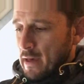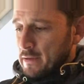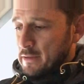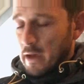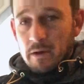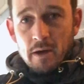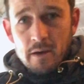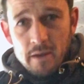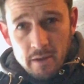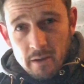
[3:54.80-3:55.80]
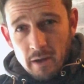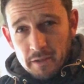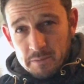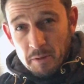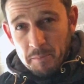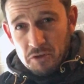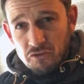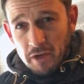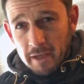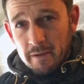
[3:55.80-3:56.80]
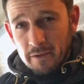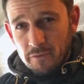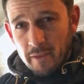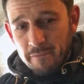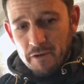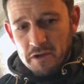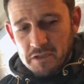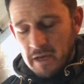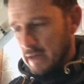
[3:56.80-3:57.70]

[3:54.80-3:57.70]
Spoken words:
So I need to put a puncture in it. Let's do that first.